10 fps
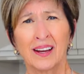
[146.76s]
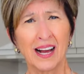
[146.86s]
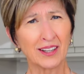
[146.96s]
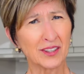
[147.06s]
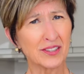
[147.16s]

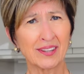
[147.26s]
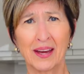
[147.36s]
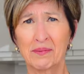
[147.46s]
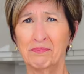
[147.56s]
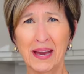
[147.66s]
Colors
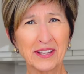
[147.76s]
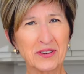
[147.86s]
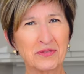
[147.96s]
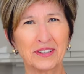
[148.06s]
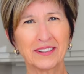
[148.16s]
that make
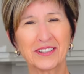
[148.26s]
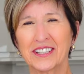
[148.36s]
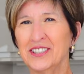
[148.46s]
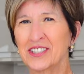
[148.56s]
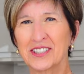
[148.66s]
you feel
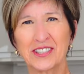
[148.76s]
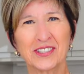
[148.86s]
good just